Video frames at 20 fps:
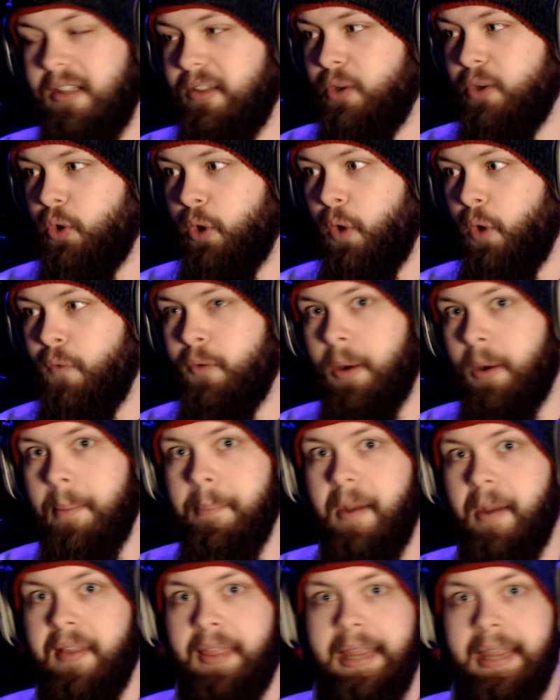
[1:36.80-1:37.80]
Little over a
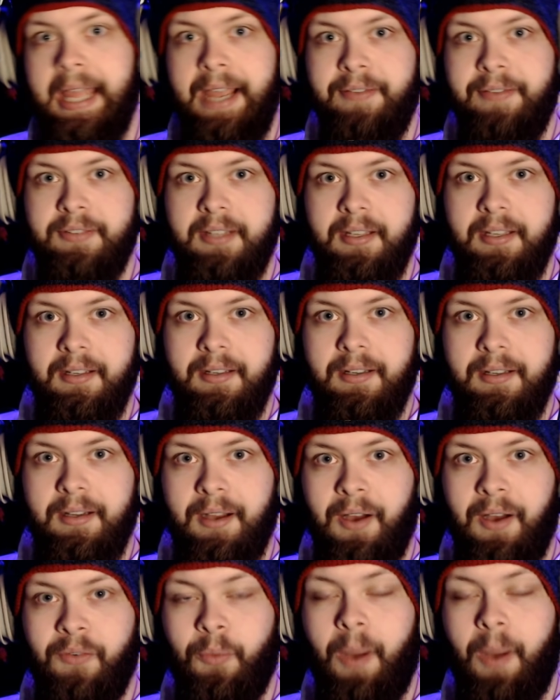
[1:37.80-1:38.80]
month left
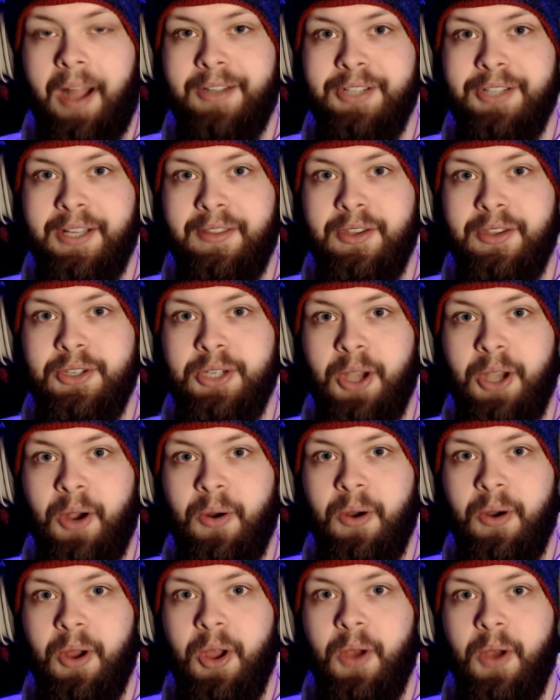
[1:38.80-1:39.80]
of watching the
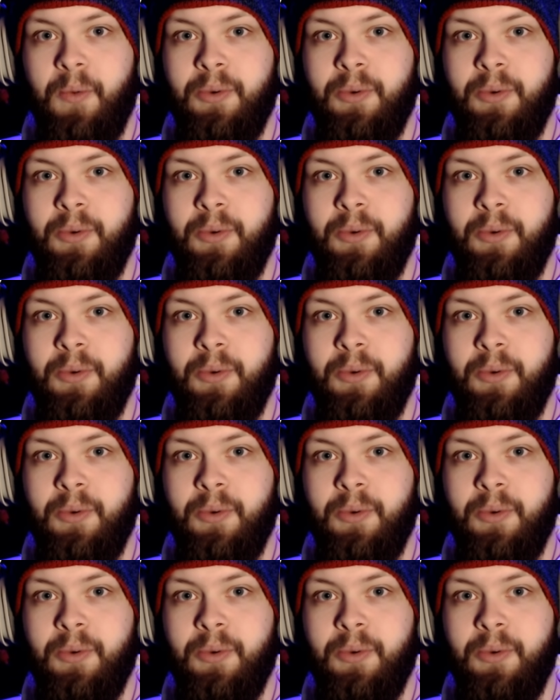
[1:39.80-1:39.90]
show.